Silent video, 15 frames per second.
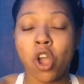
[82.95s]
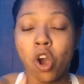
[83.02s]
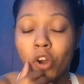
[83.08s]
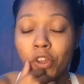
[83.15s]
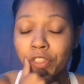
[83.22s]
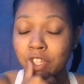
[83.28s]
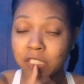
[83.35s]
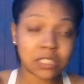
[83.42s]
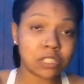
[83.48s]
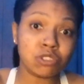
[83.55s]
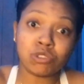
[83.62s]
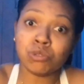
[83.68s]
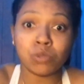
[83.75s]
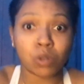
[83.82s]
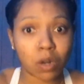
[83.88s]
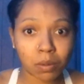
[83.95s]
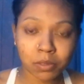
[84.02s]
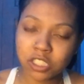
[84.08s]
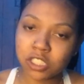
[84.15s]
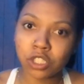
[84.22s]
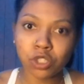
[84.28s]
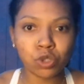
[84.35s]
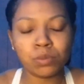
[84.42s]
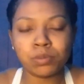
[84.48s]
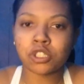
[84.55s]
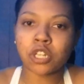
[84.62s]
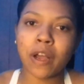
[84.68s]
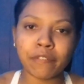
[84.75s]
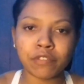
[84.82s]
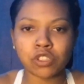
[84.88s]
are things that you normally see Uber
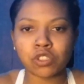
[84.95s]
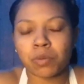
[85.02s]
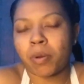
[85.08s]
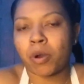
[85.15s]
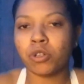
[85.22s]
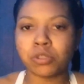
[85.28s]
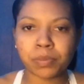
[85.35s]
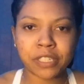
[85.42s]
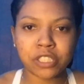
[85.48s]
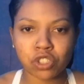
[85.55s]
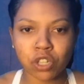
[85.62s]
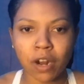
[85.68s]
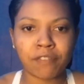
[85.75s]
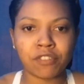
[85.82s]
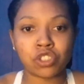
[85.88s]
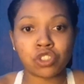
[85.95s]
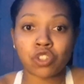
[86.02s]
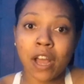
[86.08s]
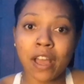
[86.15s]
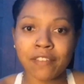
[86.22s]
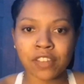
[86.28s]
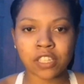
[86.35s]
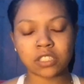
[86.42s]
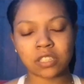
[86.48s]
drivers or Postmates drivers driving.